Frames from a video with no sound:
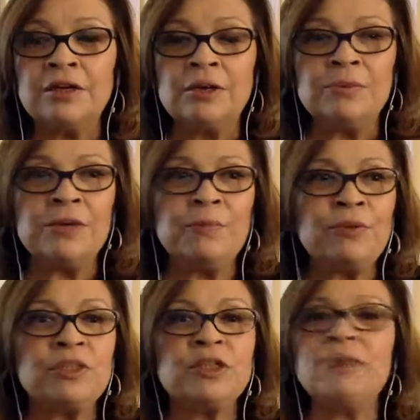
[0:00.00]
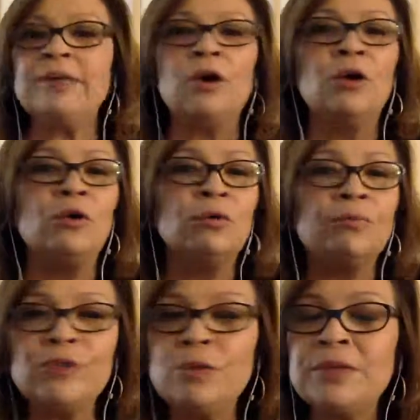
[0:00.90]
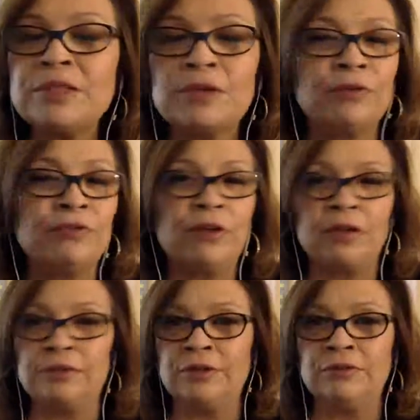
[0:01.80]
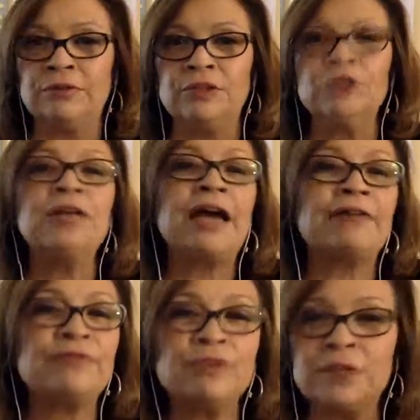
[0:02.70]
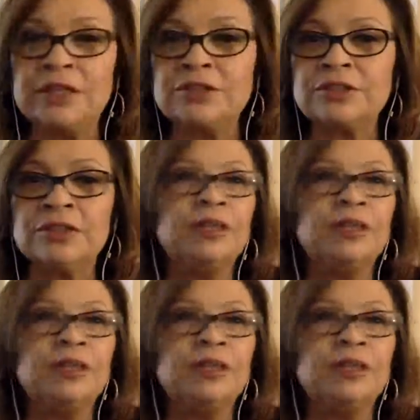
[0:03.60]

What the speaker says: people would tell me, oh, nobody's going to follow you. You laugh too much.